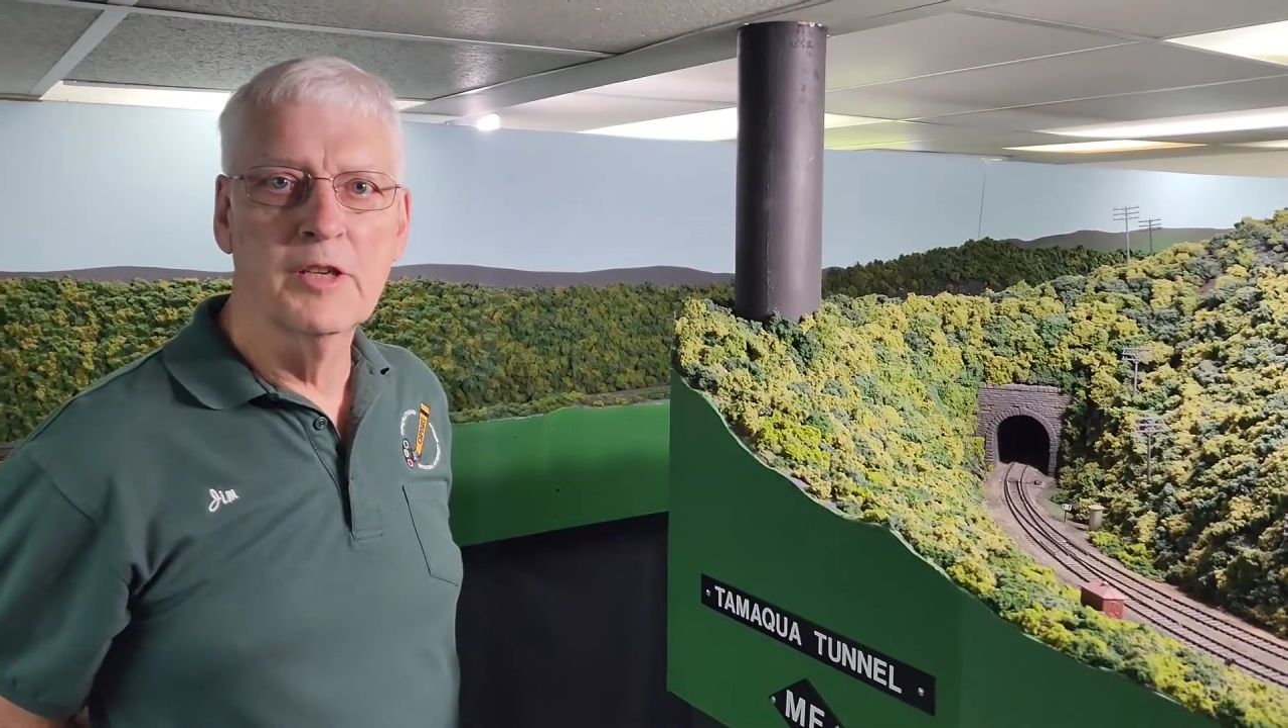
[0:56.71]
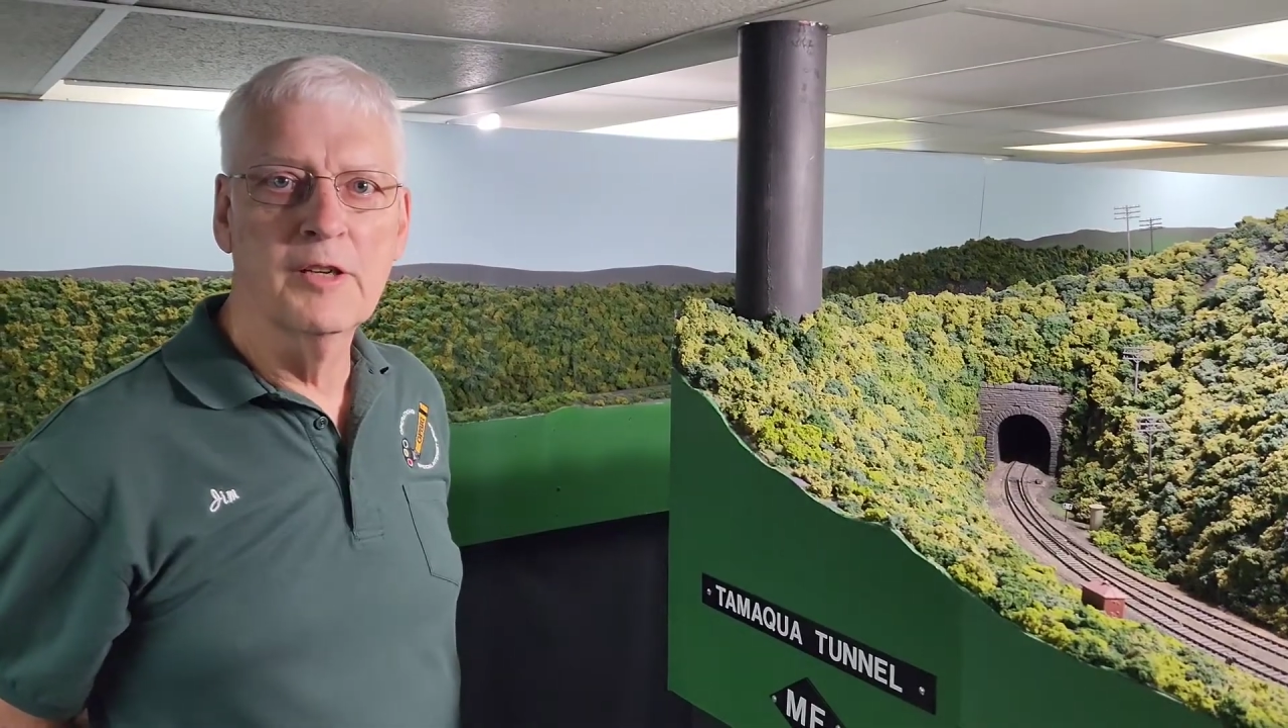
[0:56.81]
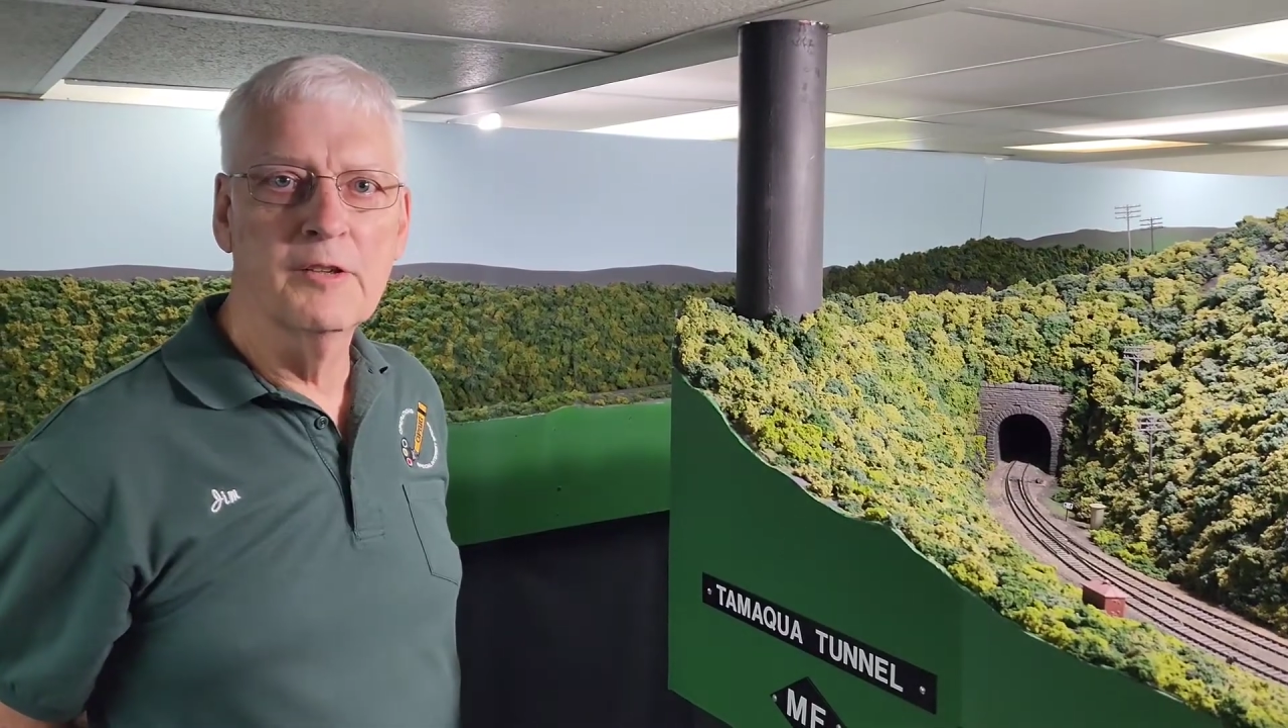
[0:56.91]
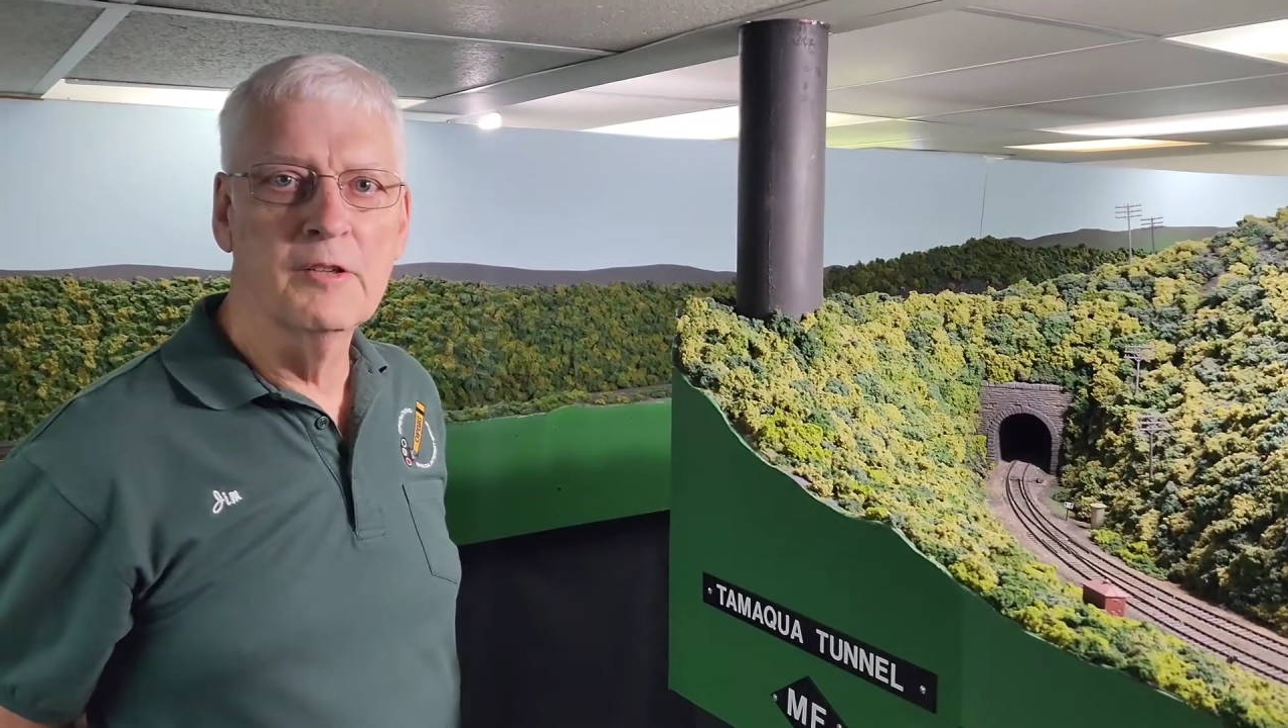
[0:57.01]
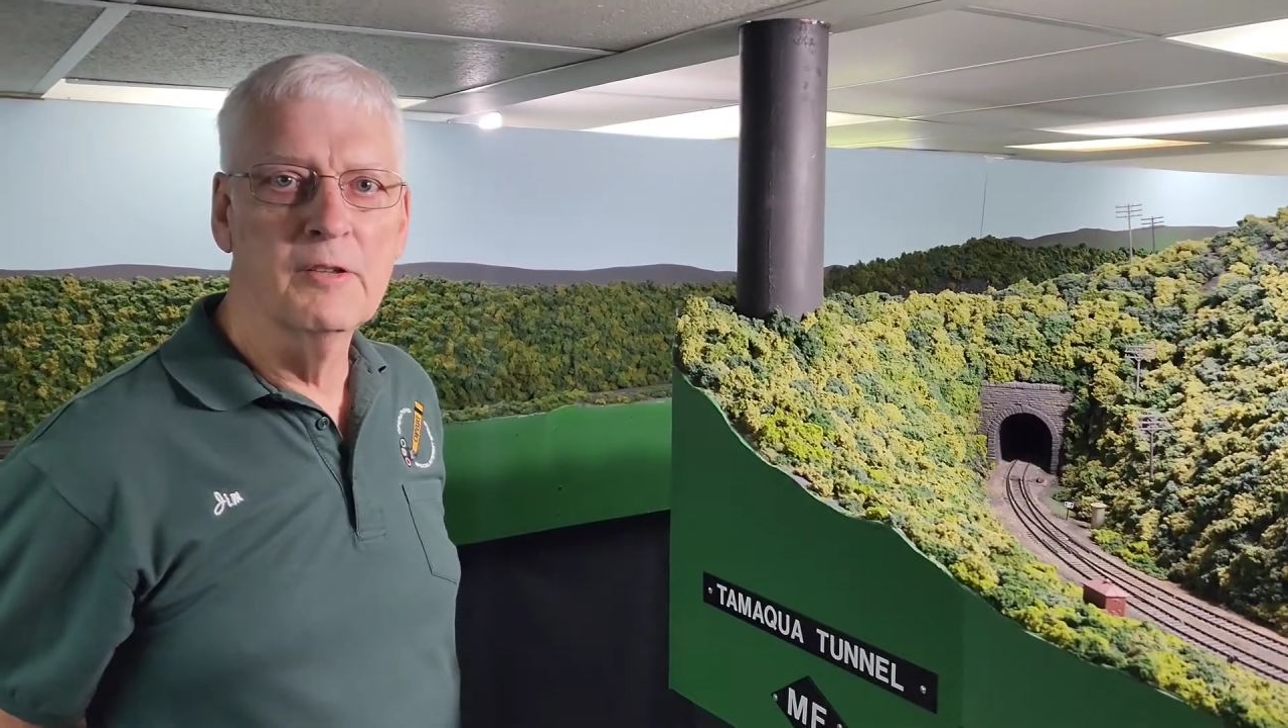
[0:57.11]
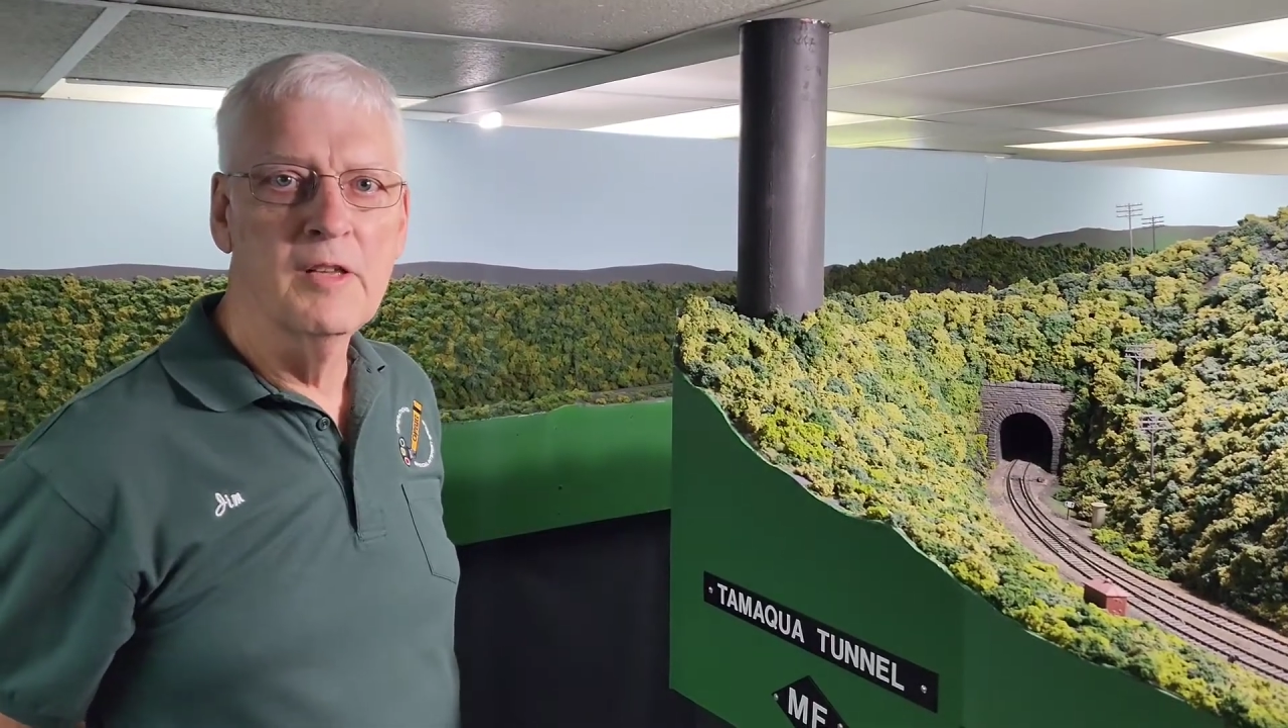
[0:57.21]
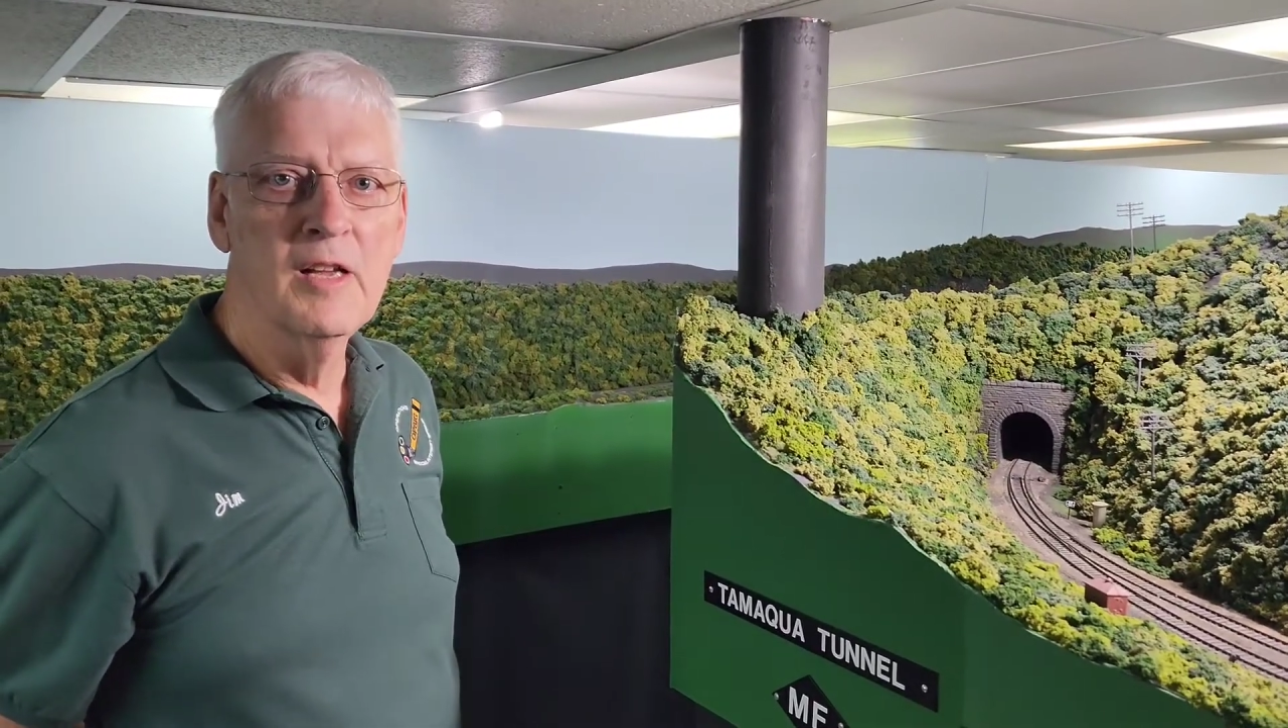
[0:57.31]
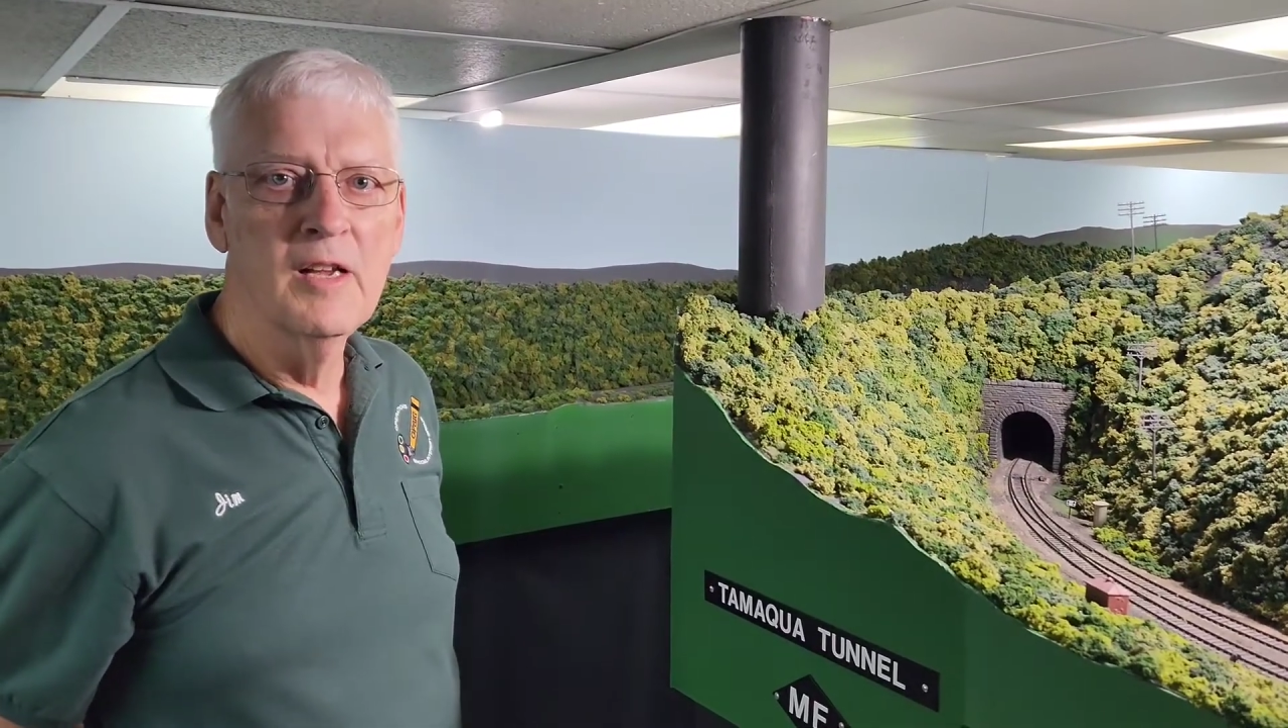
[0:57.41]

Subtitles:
Tunnel,